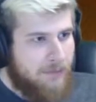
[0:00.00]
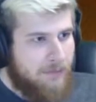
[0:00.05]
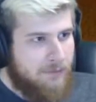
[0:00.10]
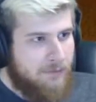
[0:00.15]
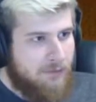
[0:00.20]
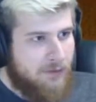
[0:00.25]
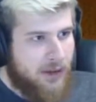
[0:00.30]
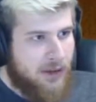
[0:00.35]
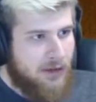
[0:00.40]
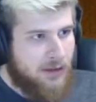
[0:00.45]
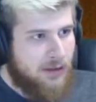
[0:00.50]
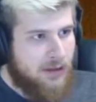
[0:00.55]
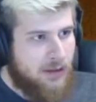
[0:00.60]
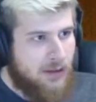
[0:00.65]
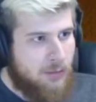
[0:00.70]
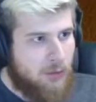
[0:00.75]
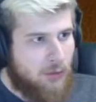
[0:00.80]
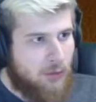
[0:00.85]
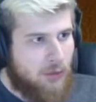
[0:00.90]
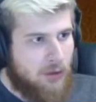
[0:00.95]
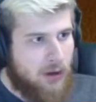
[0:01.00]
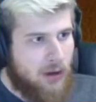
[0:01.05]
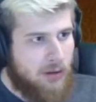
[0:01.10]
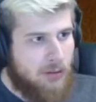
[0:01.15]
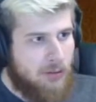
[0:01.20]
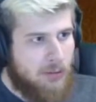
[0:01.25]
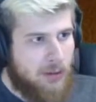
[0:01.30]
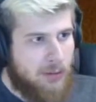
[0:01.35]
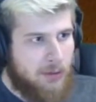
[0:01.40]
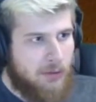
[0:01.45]
Vanadium ore,
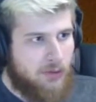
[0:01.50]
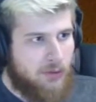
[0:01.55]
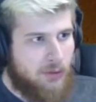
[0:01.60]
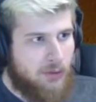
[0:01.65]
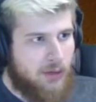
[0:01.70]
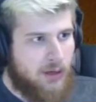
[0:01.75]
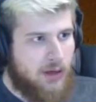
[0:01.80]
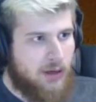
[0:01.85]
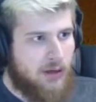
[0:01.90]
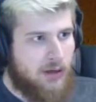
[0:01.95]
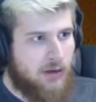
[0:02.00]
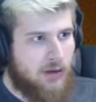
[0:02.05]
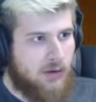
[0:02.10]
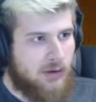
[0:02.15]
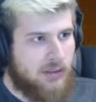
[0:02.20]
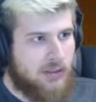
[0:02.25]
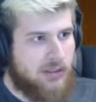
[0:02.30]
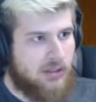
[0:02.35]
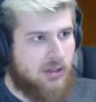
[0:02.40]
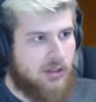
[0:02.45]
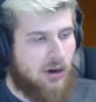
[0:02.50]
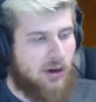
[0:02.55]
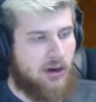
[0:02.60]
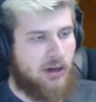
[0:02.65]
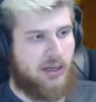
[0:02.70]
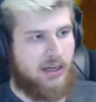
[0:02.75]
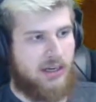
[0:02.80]
maybe if you want, or star and